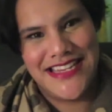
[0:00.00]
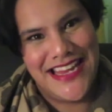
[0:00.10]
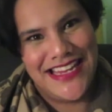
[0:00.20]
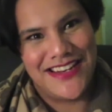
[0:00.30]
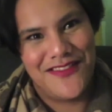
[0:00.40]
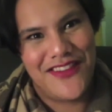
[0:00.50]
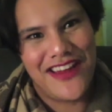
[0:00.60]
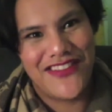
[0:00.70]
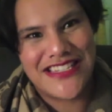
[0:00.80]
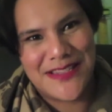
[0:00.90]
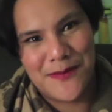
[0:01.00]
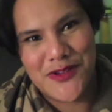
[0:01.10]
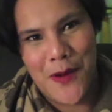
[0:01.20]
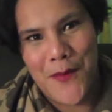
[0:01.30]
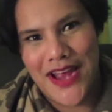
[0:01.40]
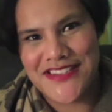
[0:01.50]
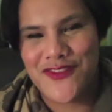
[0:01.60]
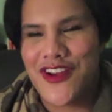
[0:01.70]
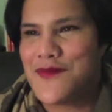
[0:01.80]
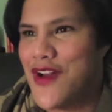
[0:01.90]
10. Favourite Tip Top ice
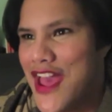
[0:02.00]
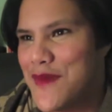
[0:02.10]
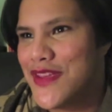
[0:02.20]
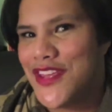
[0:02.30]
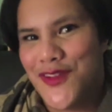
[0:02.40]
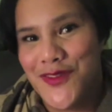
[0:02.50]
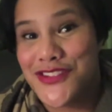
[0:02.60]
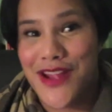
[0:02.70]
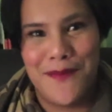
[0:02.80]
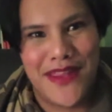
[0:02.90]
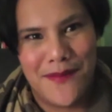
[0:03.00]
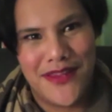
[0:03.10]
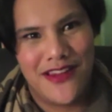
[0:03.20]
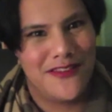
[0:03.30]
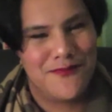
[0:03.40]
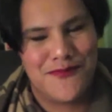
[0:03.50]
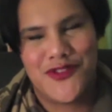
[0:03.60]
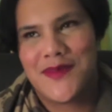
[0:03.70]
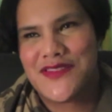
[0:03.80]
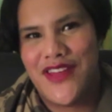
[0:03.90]
cream? I am a huge Gummy Gummy Gum
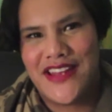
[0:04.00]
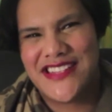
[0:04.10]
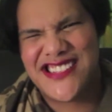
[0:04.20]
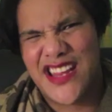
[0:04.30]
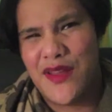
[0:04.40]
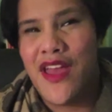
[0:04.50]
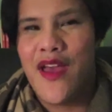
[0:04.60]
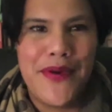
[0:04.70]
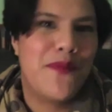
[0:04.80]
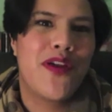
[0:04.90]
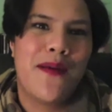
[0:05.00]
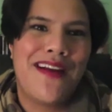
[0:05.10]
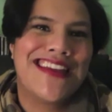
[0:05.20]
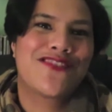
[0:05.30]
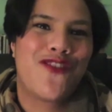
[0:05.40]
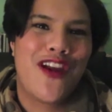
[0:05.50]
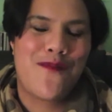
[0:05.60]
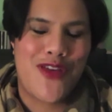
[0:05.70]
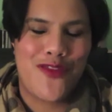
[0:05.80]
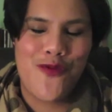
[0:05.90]
Drops fan. It's like bubblegum ice
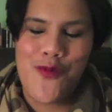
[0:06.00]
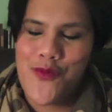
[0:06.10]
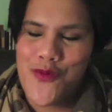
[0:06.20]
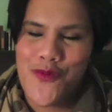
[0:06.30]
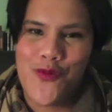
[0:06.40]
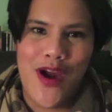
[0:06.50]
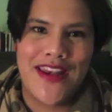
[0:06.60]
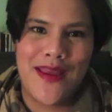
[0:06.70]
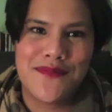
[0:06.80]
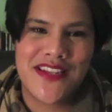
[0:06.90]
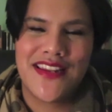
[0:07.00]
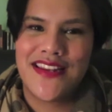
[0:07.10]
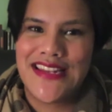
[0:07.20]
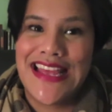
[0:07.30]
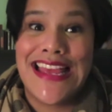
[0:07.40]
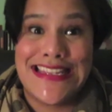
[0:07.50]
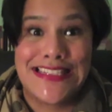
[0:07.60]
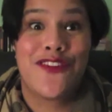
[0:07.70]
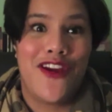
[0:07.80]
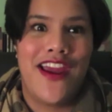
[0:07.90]
cream with wine gums in it.
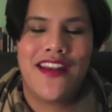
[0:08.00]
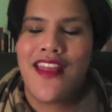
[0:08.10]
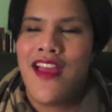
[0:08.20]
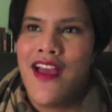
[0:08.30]
It's great.